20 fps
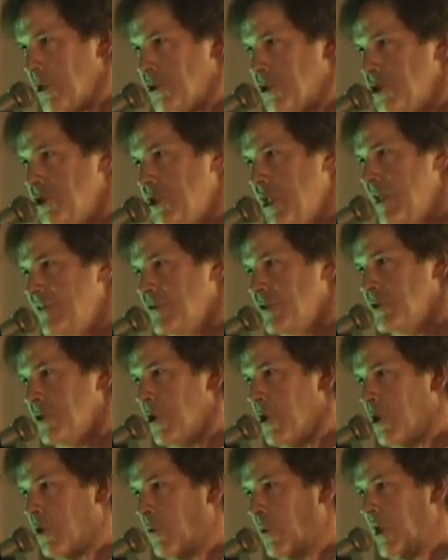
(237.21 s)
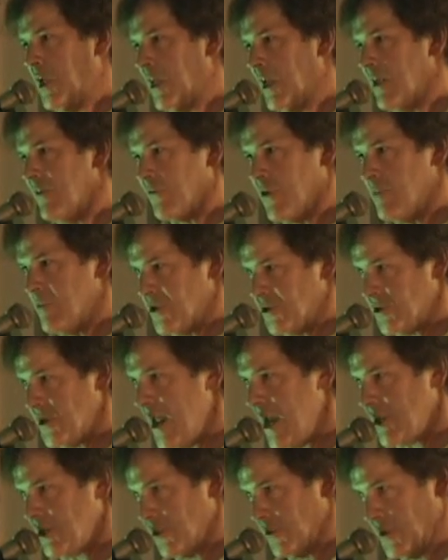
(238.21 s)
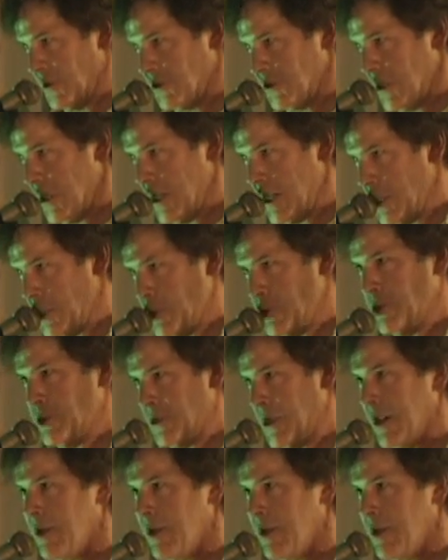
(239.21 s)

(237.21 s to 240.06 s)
She shaves her dog weekly from his neck to his knees.